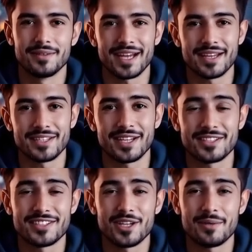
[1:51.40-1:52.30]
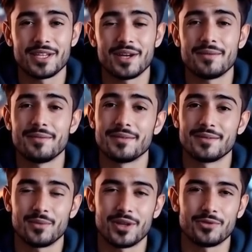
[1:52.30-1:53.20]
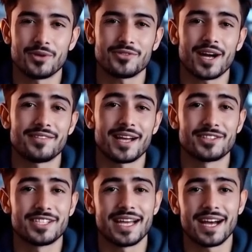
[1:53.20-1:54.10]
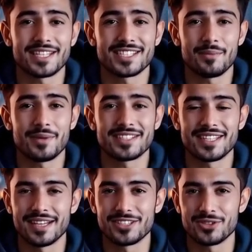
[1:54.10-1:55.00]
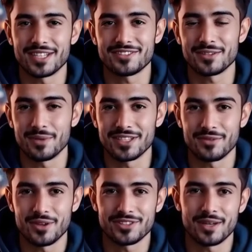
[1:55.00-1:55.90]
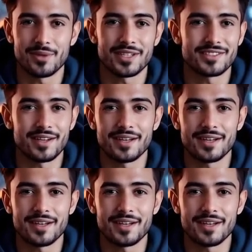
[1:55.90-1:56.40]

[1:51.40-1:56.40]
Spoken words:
And it doesn't stop there. With over 5,000 AI templates and 2,000 plus funnel templates,